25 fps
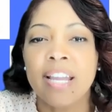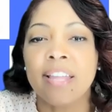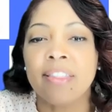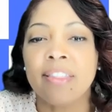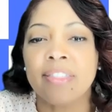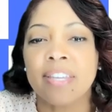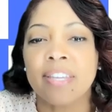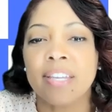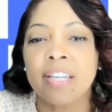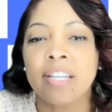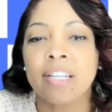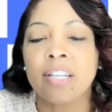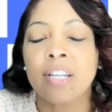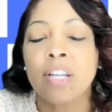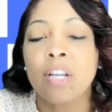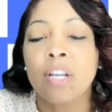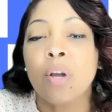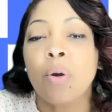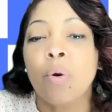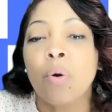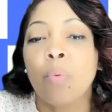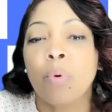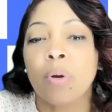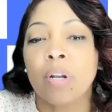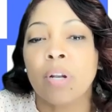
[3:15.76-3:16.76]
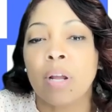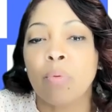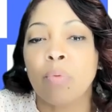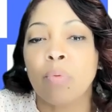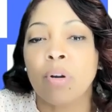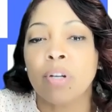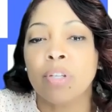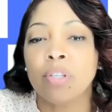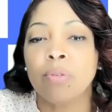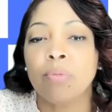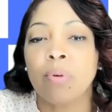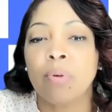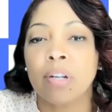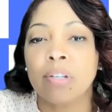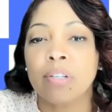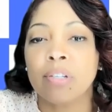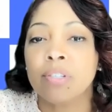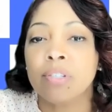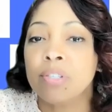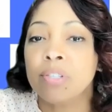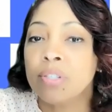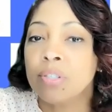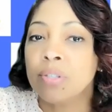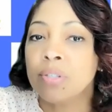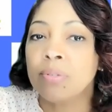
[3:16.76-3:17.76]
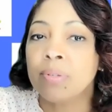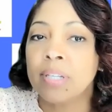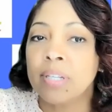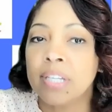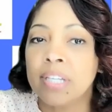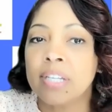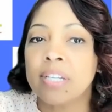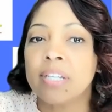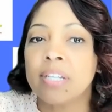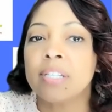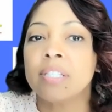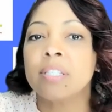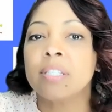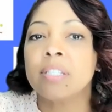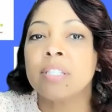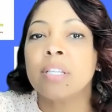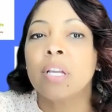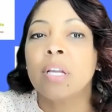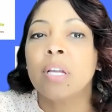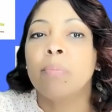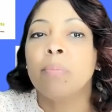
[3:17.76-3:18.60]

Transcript: And then what I want you all to do is